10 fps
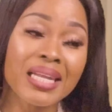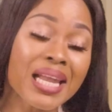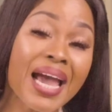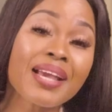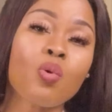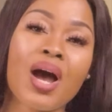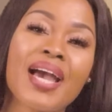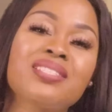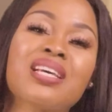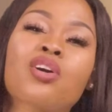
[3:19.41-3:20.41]

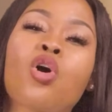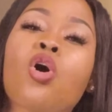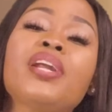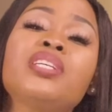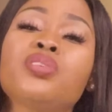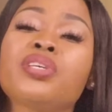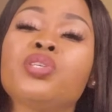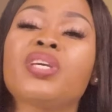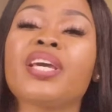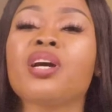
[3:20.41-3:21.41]
Likewise, according to
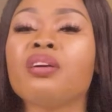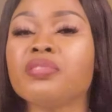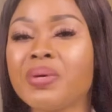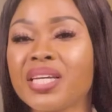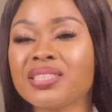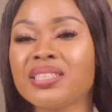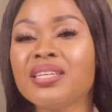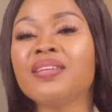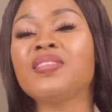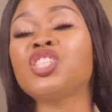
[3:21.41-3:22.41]
the UK government,
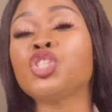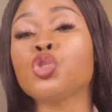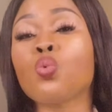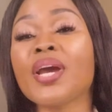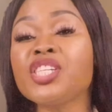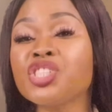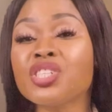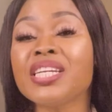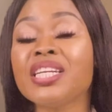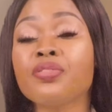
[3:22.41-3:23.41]
the situation in